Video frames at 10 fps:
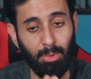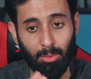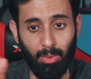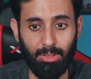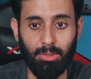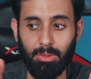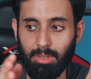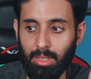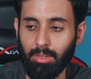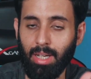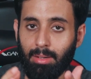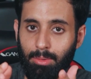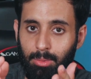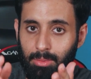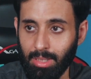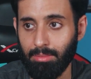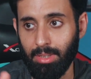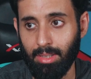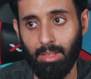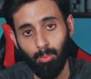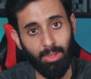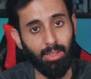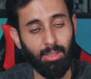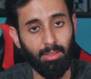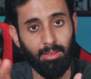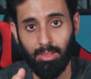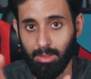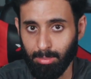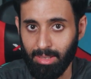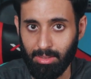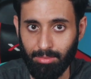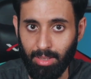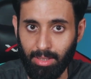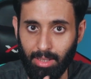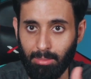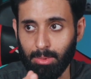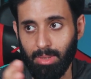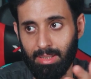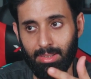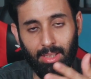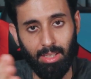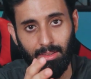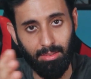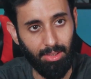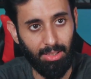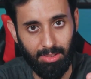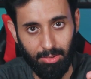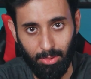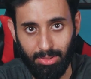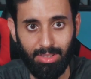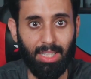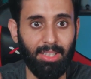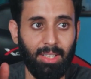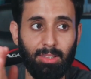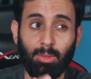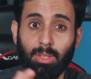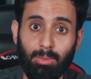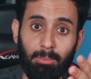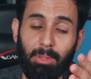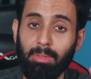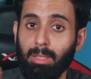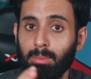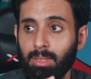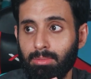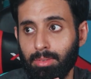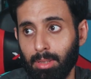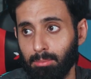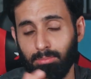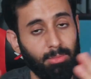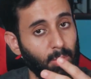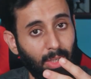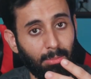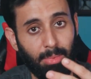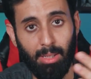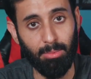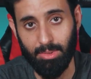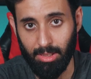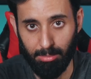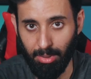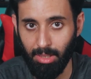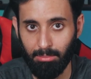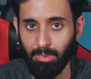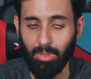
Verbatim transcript: But once you start, you have to give it within the specified time. So let's say the test is on Saturday, so it will be available from 12 p.m. to 6 p.m.